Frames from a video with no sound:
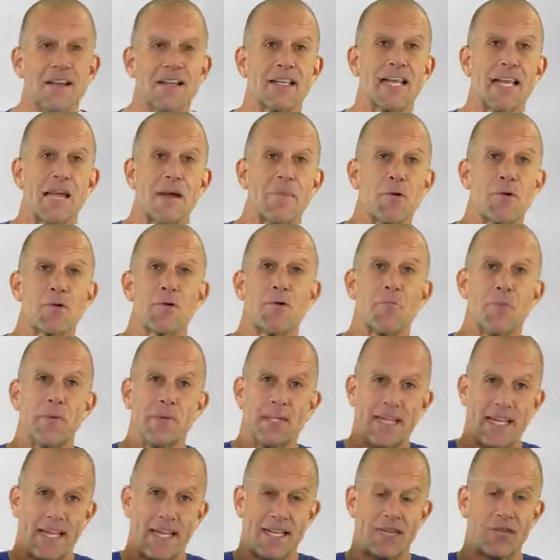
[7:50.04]
Chemical
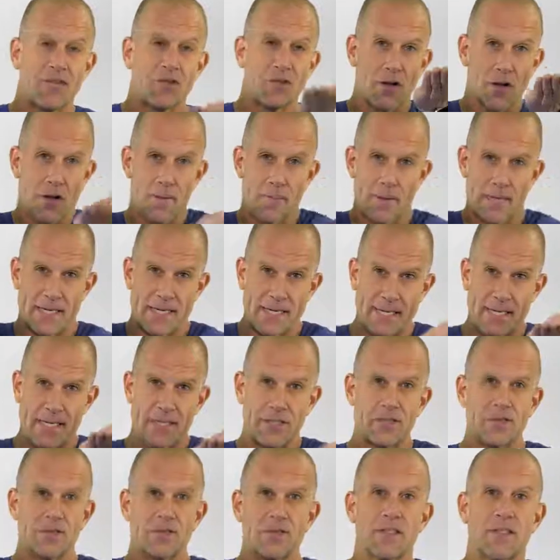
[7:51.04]
potential, a
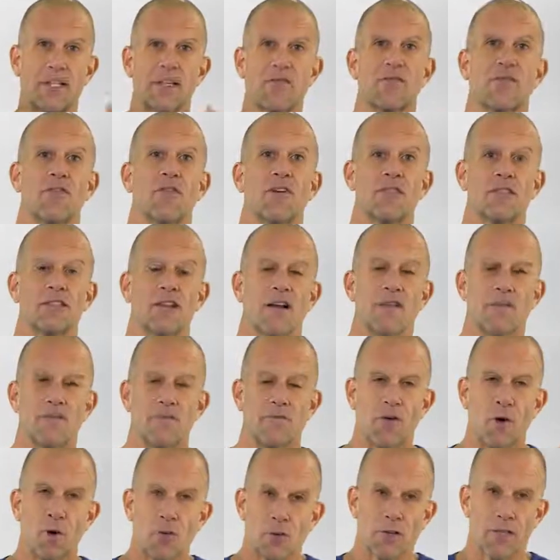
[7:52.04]
potential difference, a
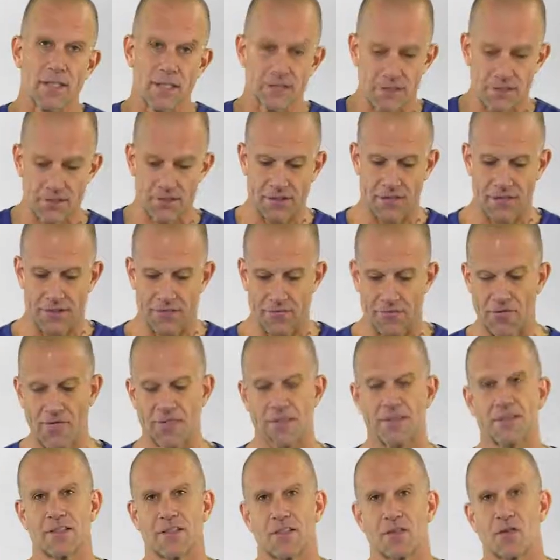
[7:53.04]
voltage
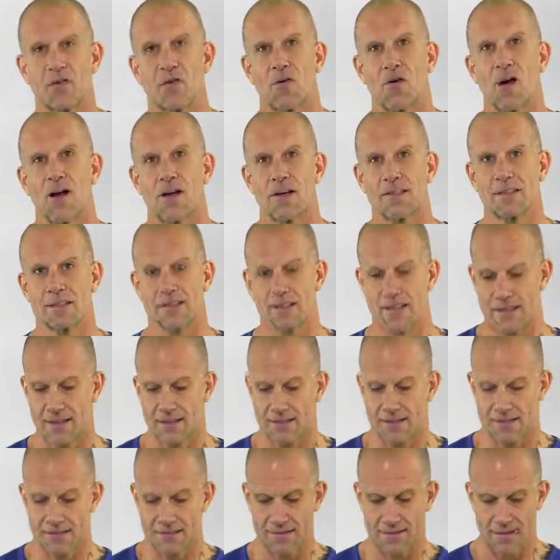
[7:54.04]
difference across
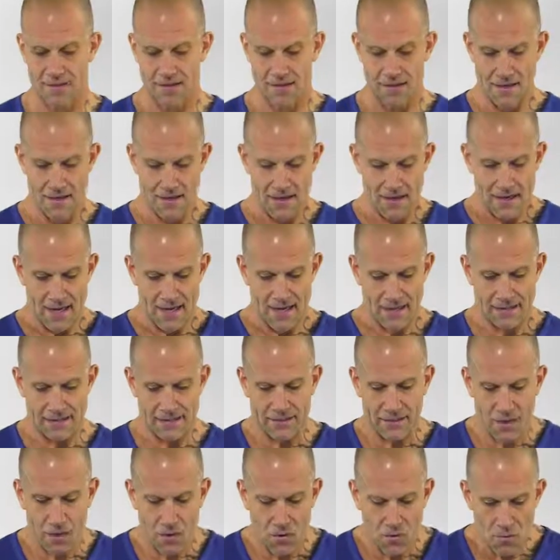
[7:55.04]
things. And
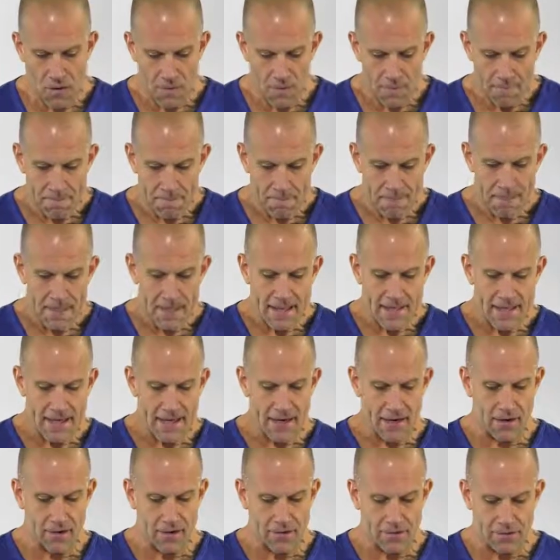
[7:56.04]
so
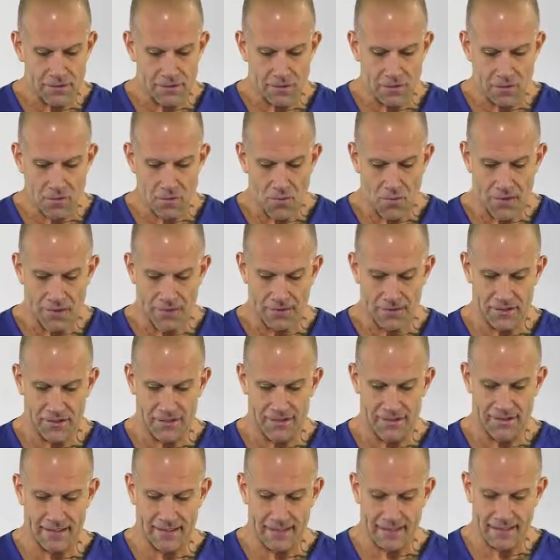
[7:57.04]
the Nernst equation
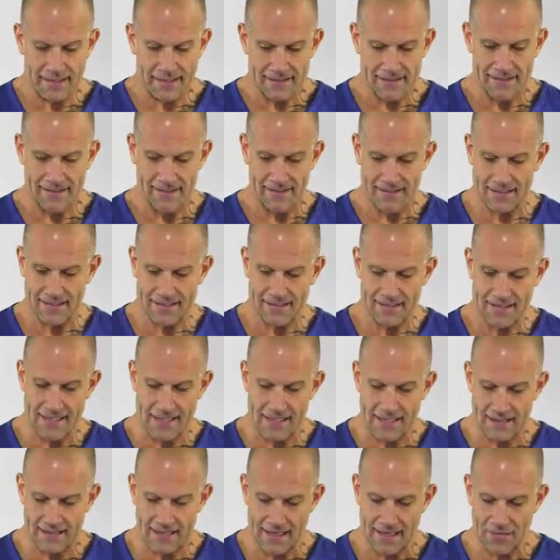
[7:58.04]
is, in a sense,
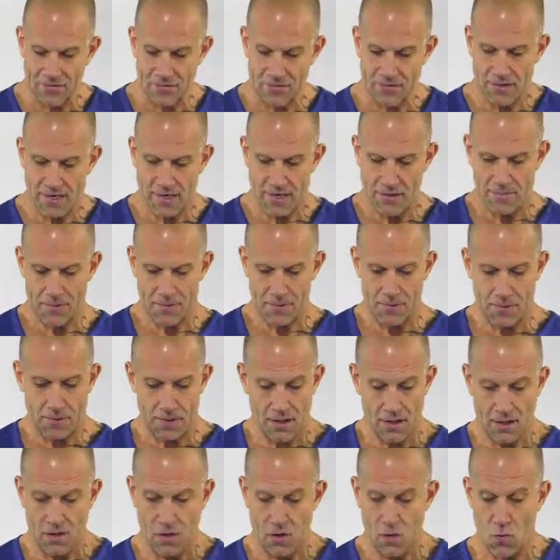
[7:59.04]
the electrochemical
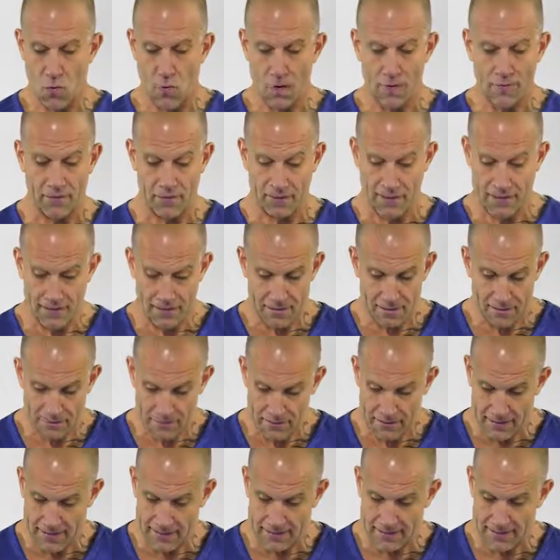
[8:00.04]
equivalent
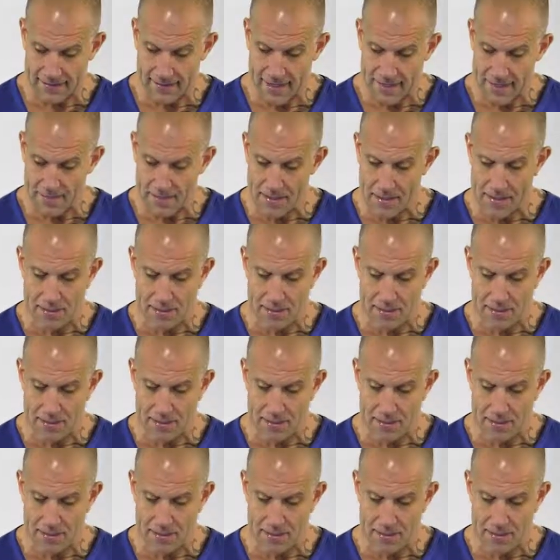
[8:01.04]
with the same